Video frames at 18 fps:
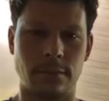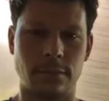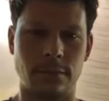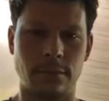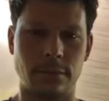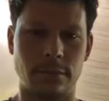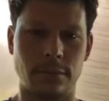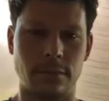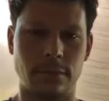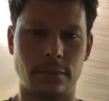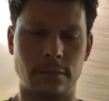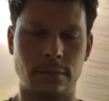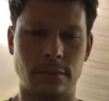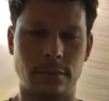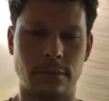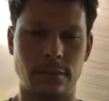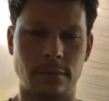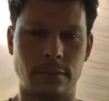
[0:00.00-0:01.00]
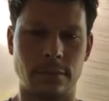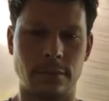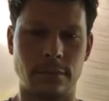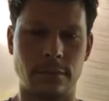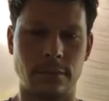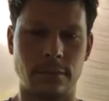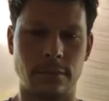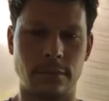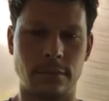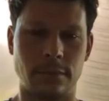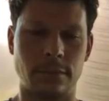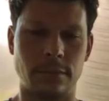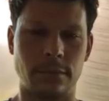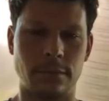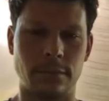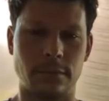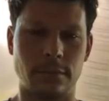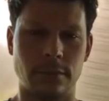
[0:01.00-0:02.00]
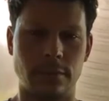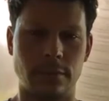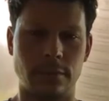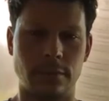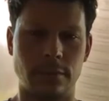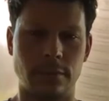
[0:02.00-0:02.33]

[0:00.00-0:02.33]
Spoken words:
[no speech]